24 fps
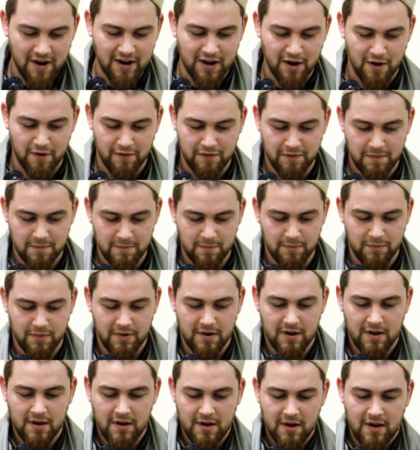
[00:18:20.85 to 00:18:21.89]
There you go.
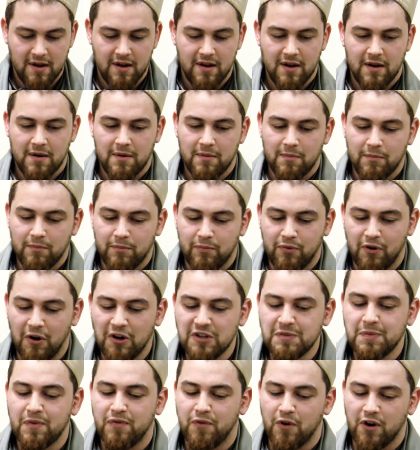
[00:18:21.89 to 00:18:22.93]

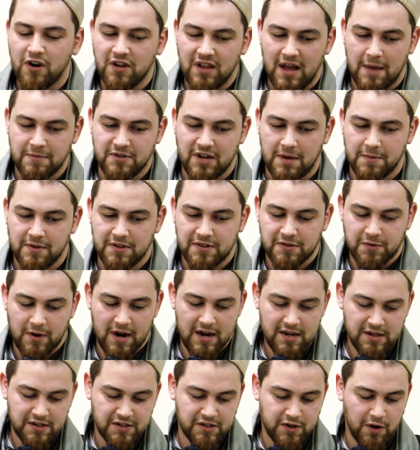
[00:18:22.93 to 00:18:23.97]
Rose before Gulab Jamuns,
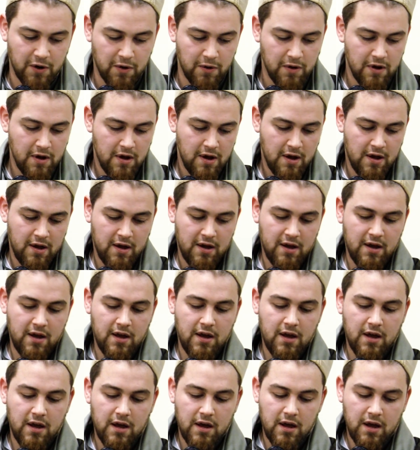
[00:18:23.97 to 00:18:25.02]
right? So...
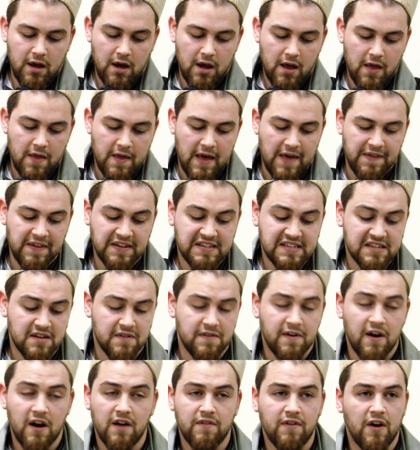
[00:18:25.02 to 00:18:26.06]
And this is
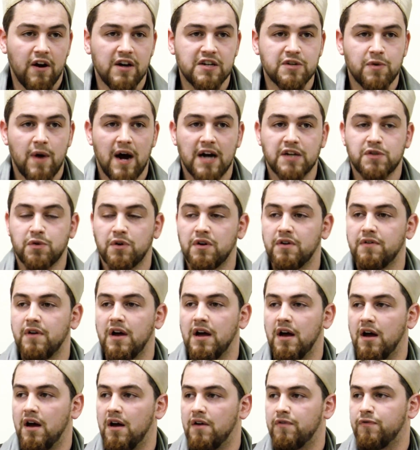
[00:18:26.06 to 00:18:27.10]
a very, very derogatory
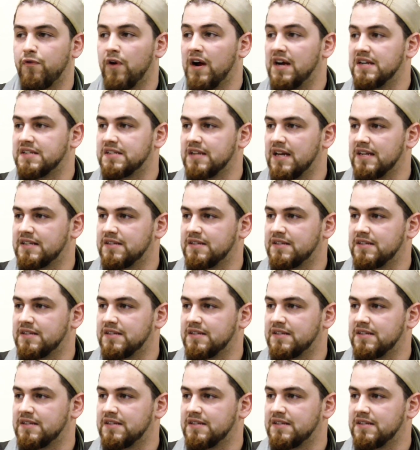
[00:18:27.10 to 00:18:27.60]
phrase.